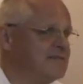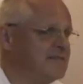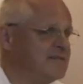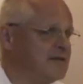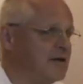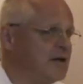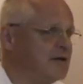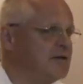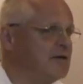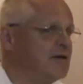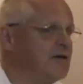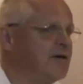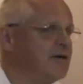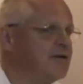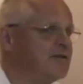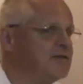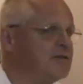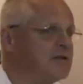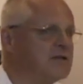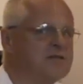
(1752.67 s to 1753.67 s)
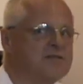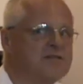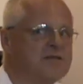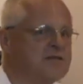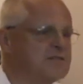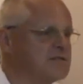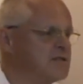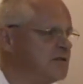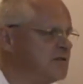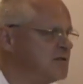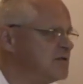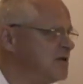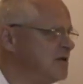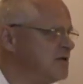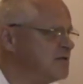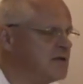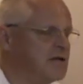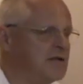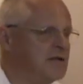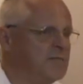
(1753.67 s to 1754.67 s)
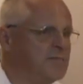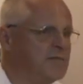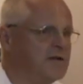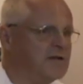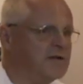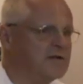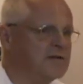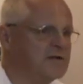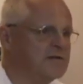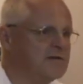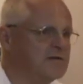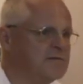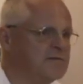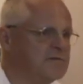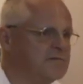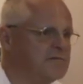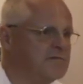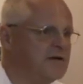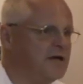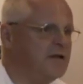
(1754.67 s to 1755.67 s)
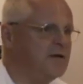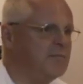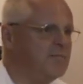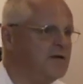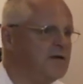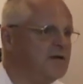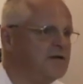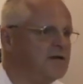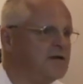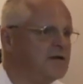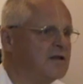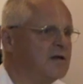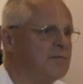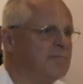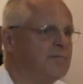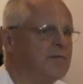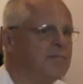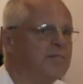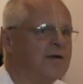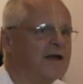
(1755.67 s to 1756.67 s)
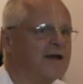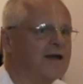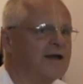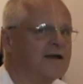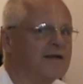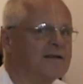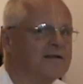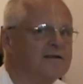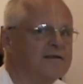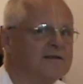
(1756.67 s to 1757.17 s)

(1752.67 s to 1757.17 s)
They are alert that things can change any minute. Any minute it can be back again.